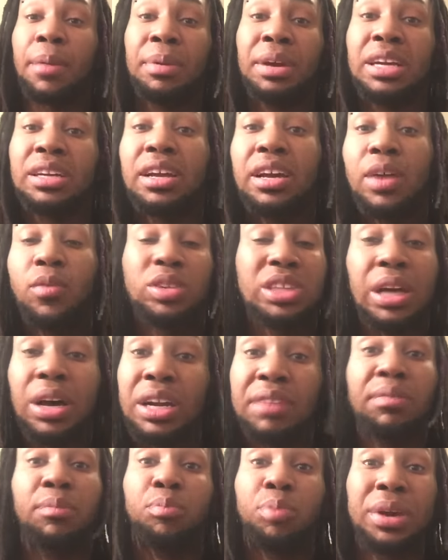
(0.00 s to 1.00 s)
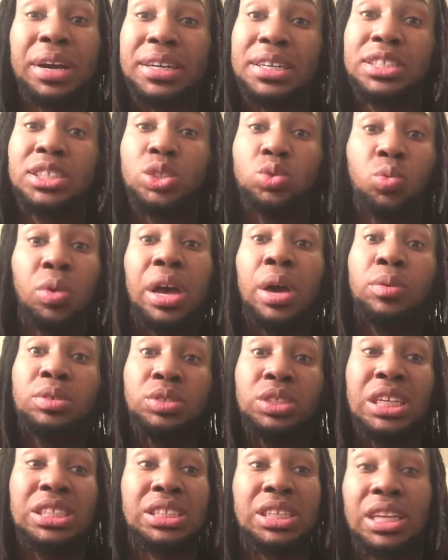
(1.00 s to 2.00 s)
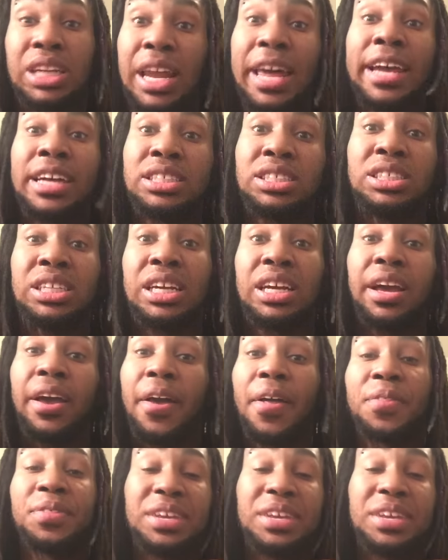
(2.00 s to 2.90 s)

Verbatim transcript: I mean, without even breaking a sweat, with just glancing.